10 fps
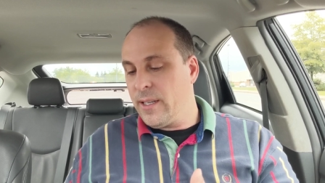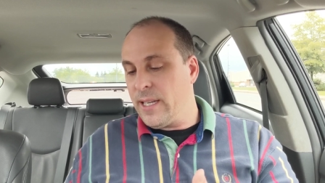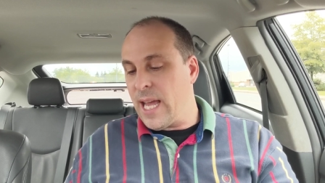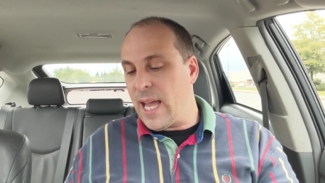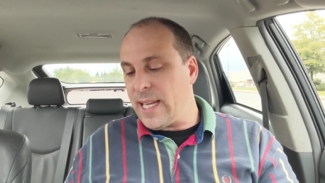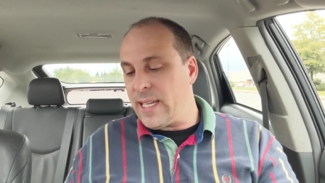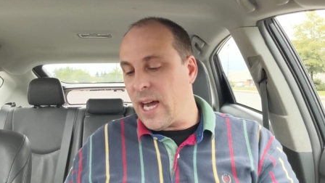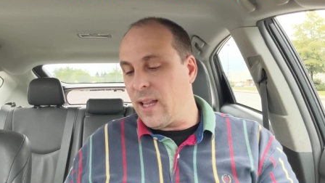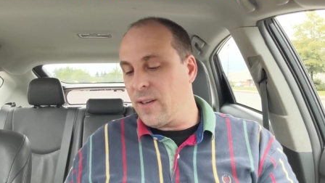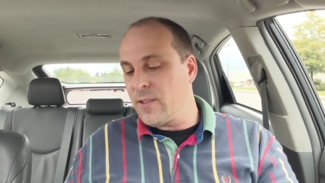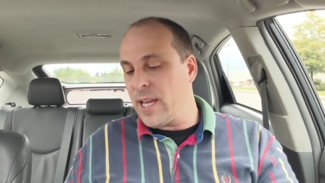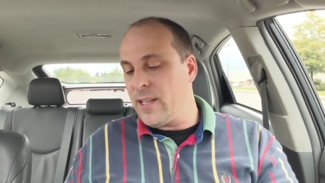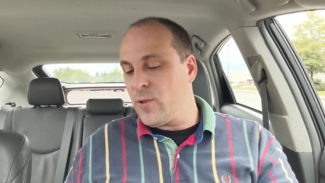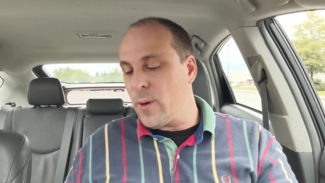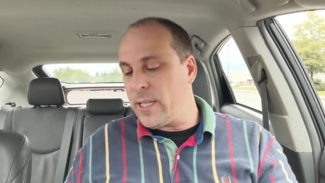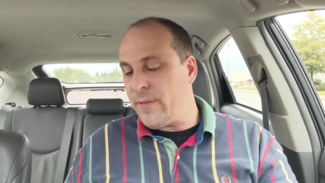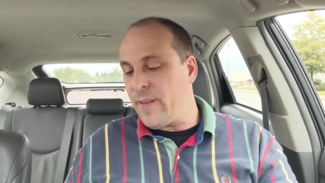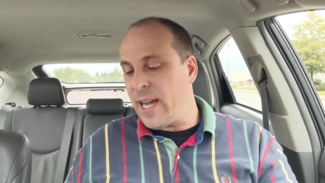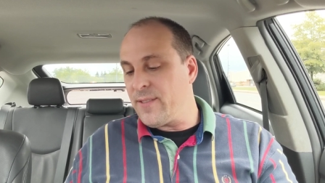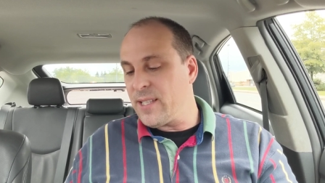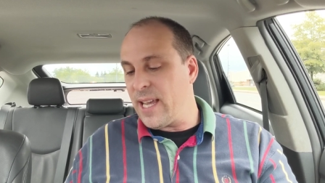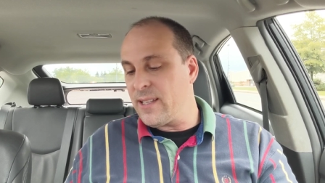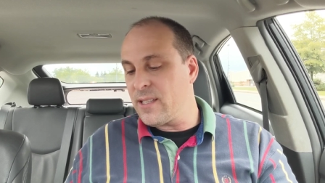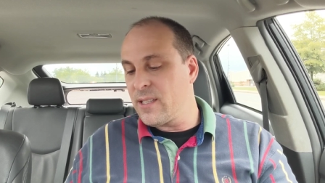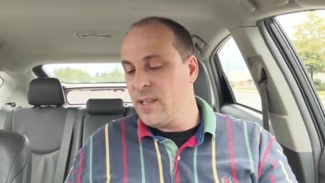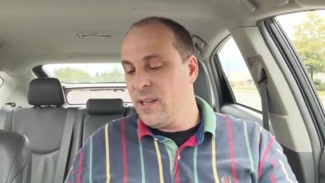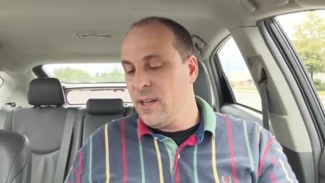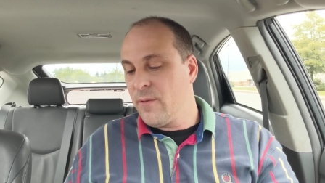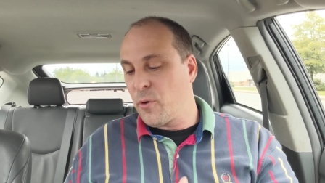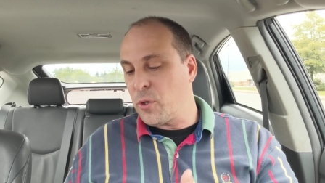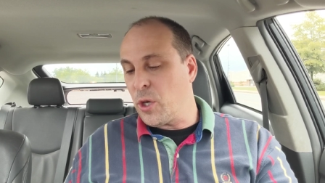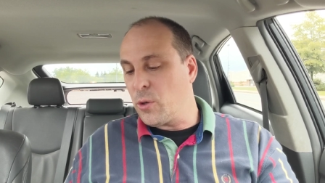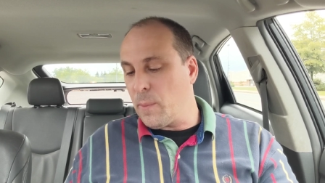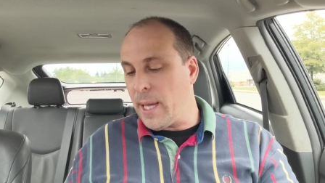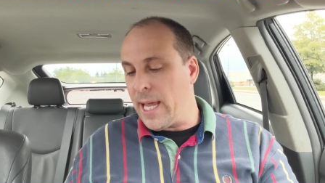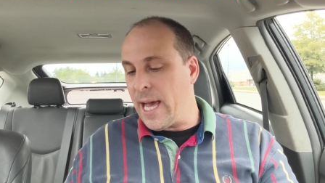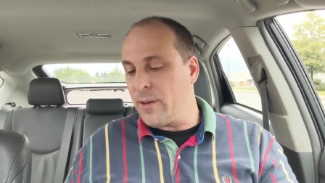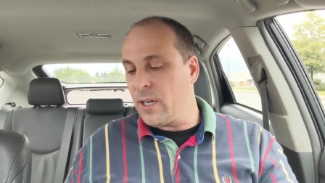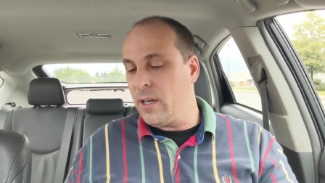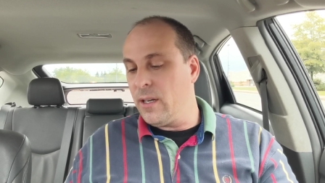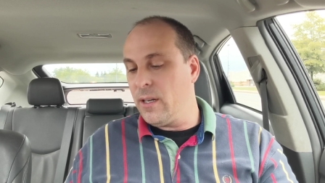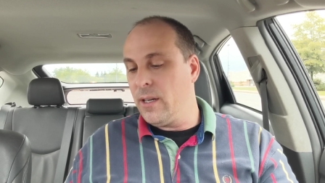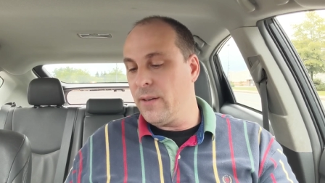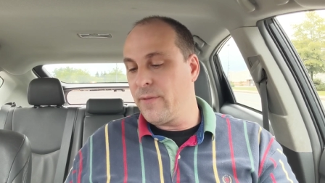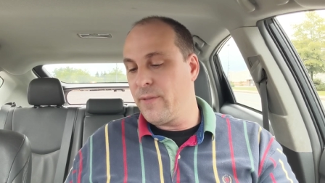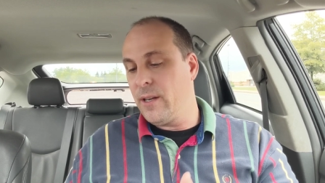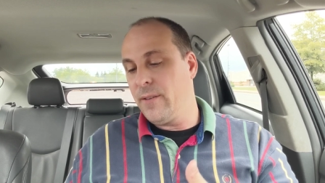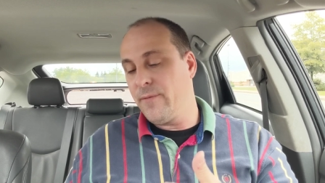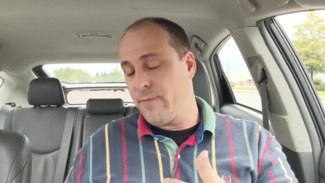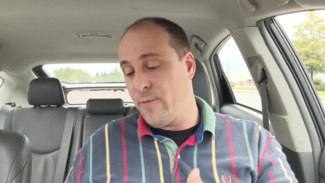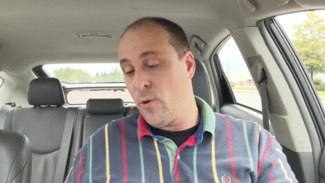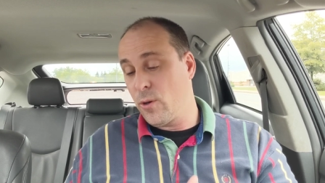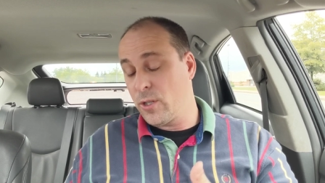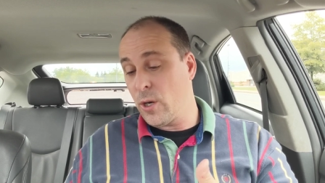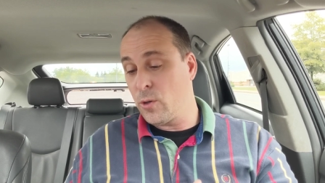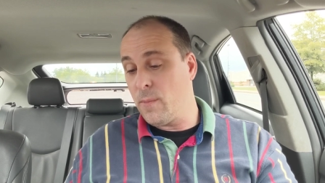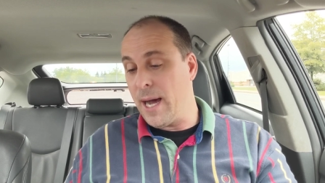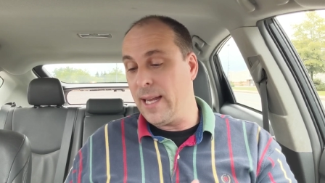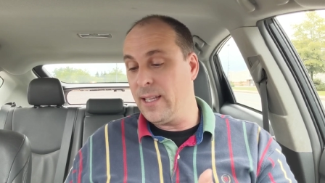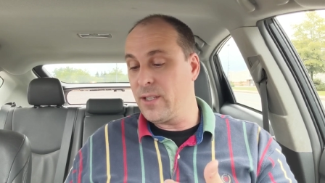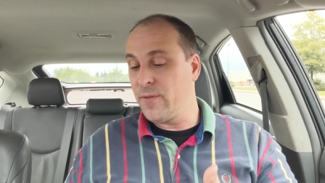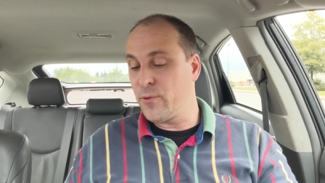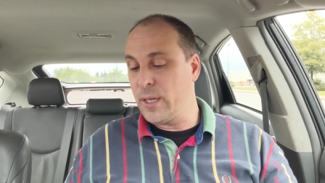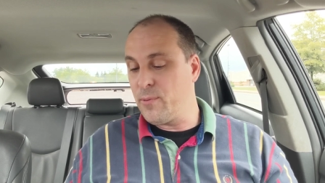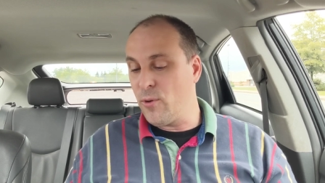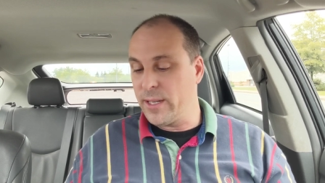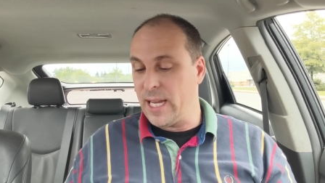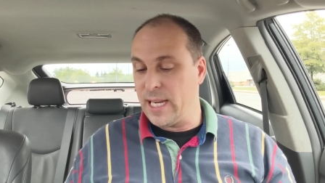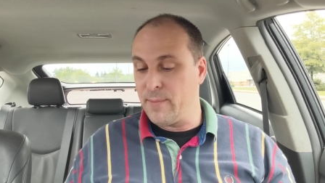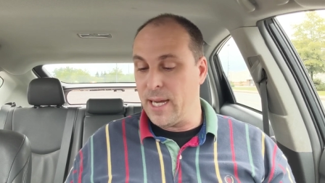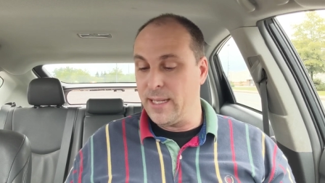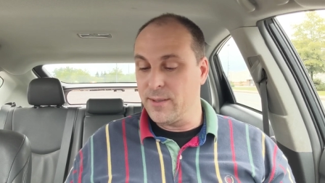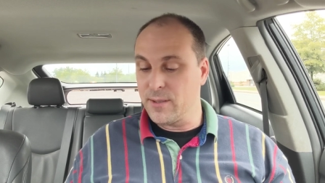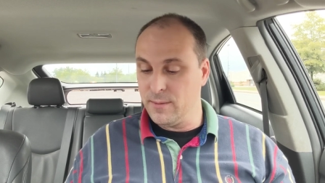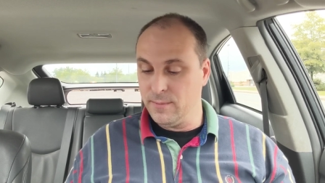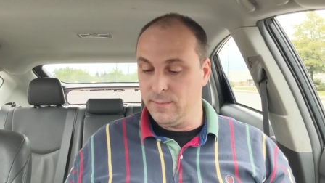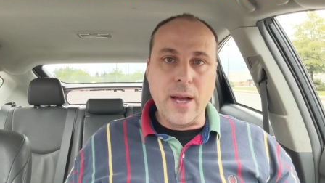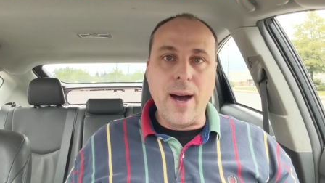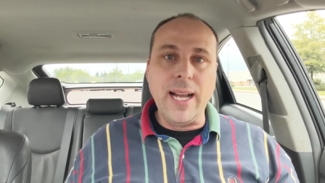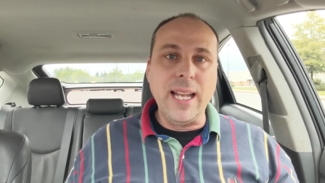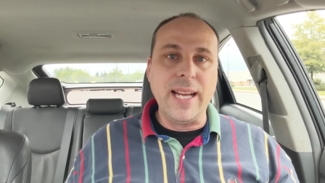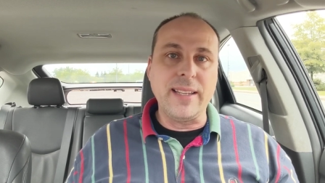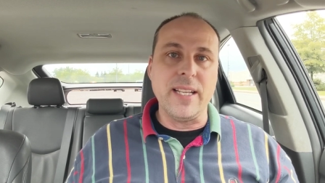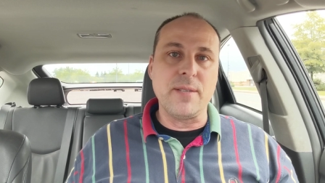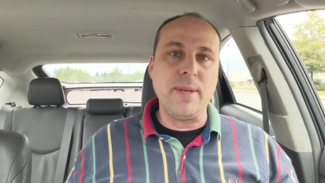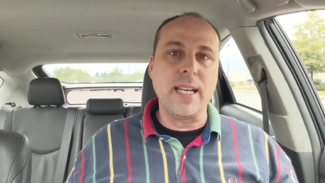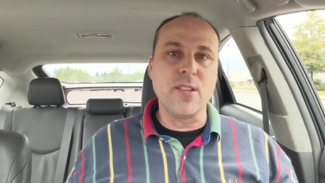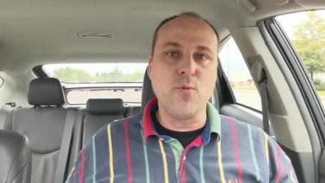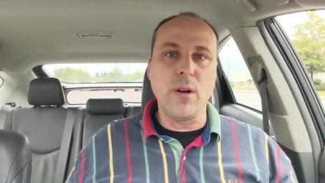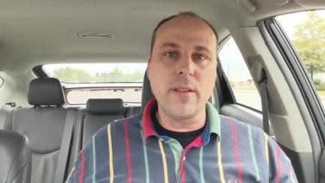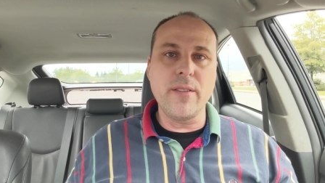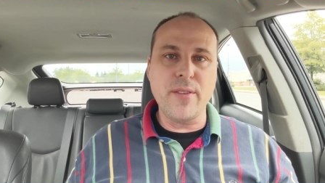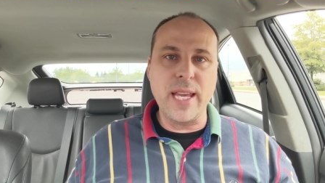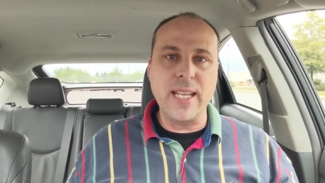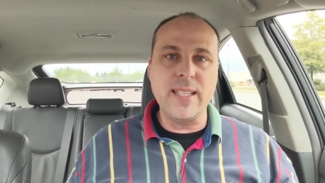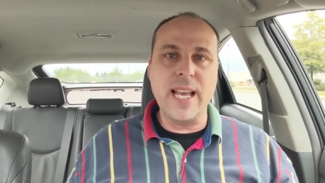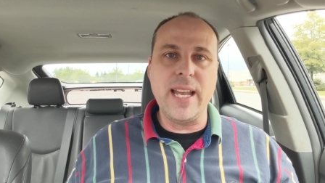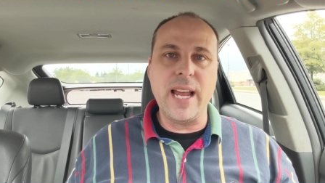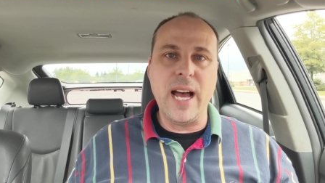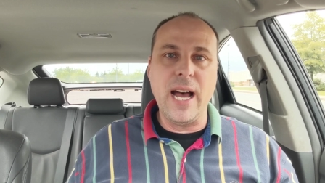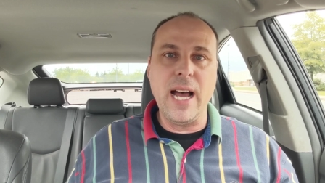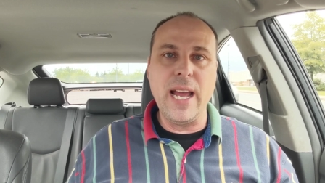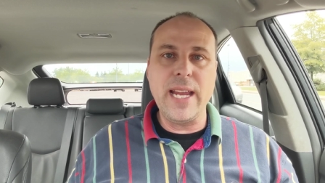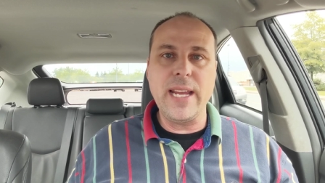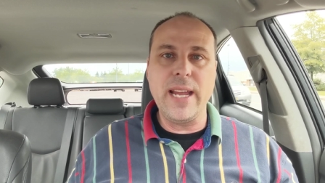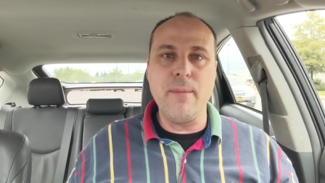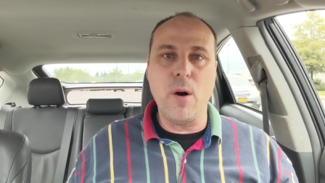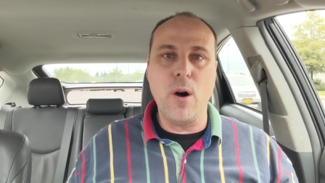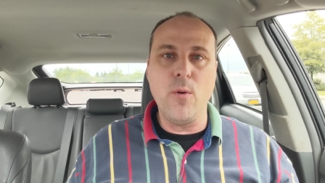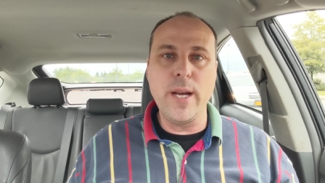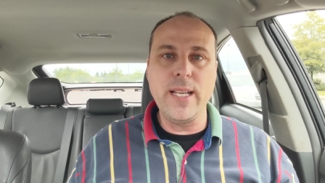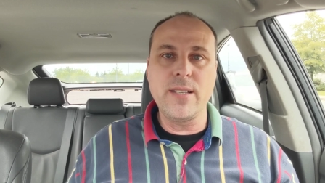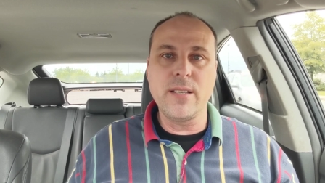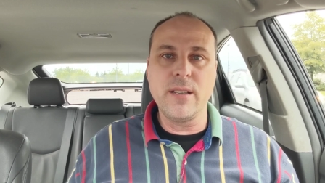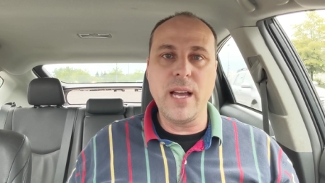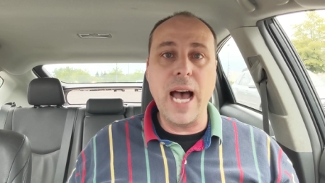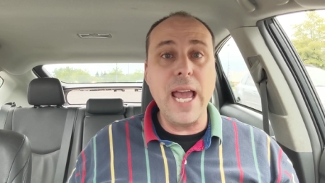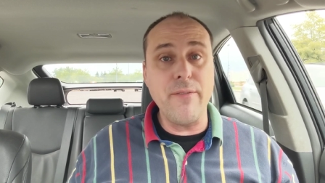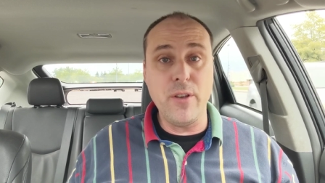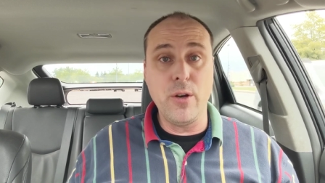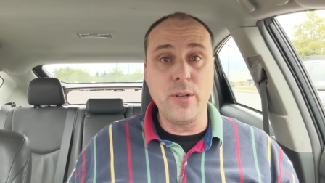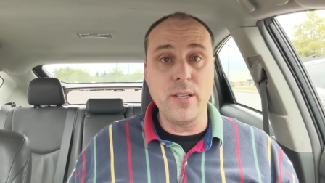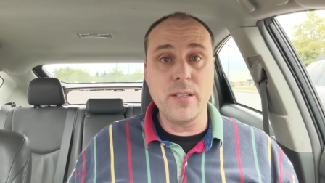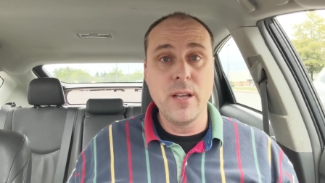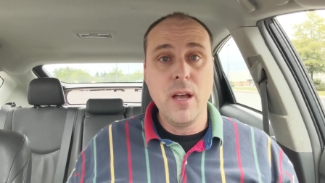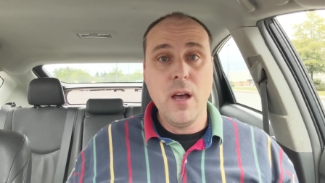$9.25 for total payout for total mileage of 3.9 miles. Now, I like this because one of the things that I have noticed